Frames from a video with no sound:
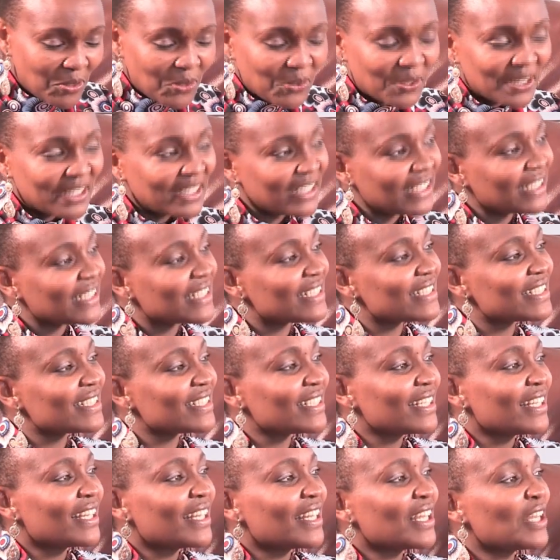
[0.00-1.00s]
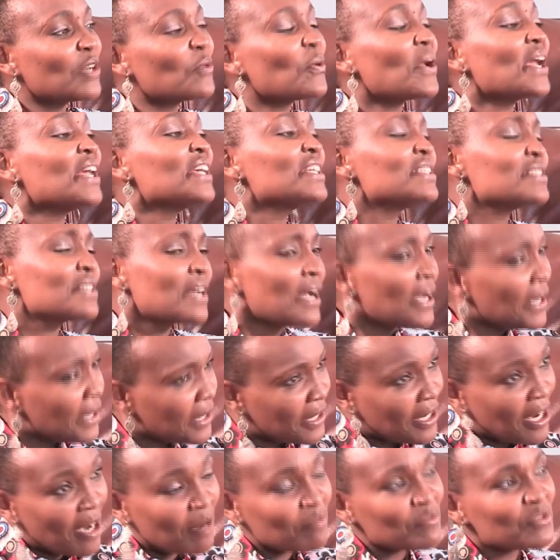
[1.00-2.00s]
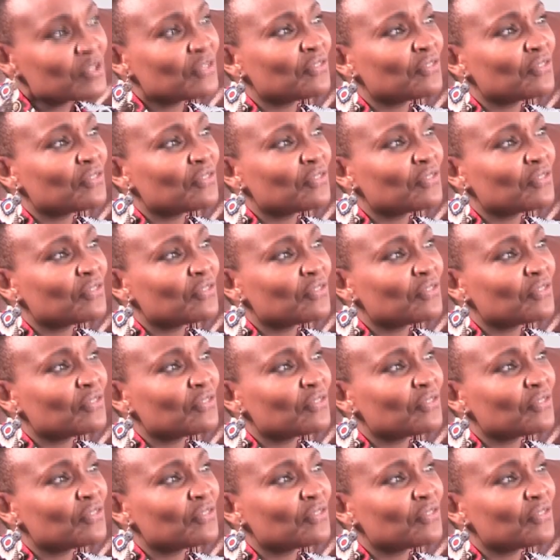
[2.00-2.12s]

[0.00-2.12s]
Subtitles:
Oh, yes. And where he comes